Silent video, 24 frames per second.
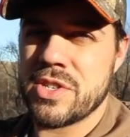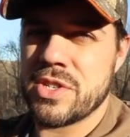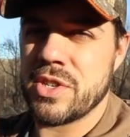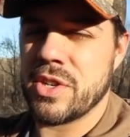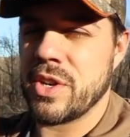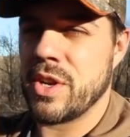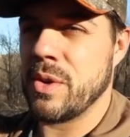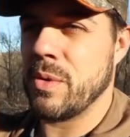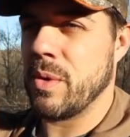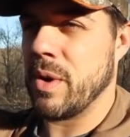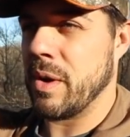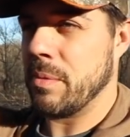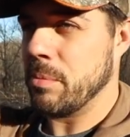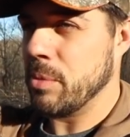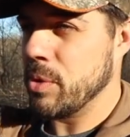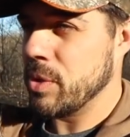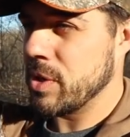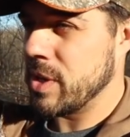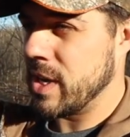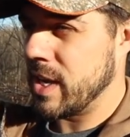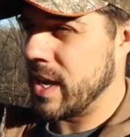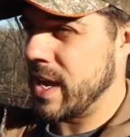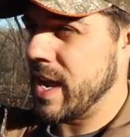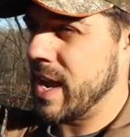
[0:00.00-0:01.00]
show you what I'm
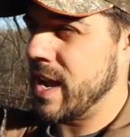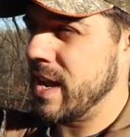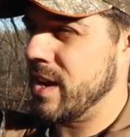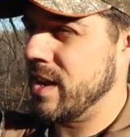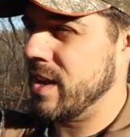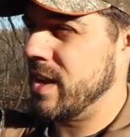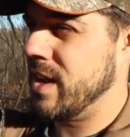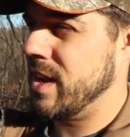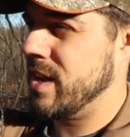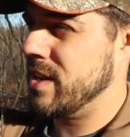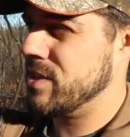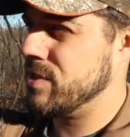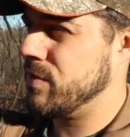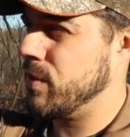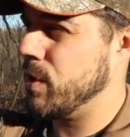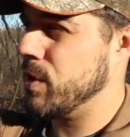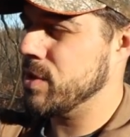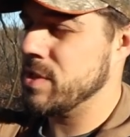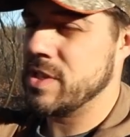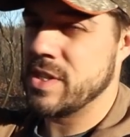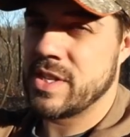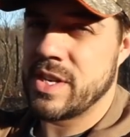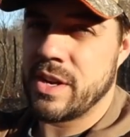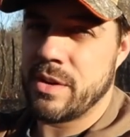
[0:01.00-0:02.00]
looking at as far
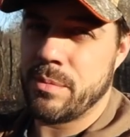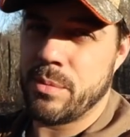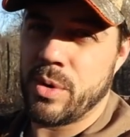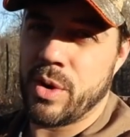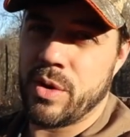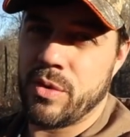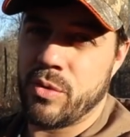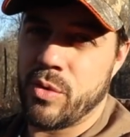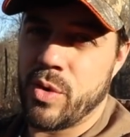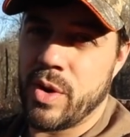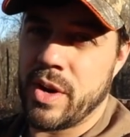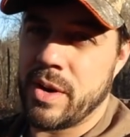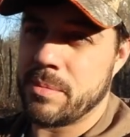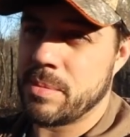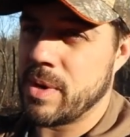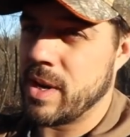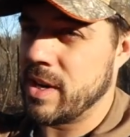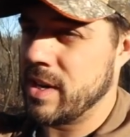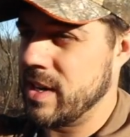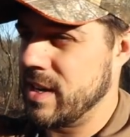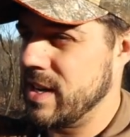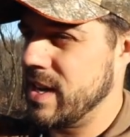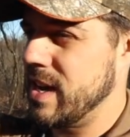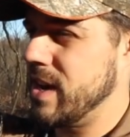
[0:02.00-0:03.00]
as the timber of what I'm
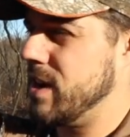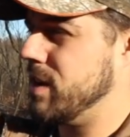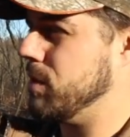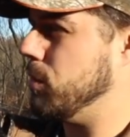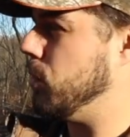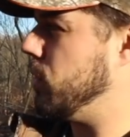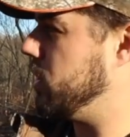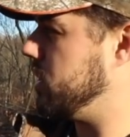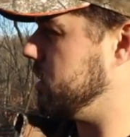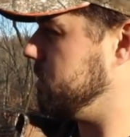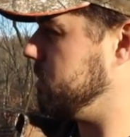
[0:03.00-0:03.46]
cutting down and what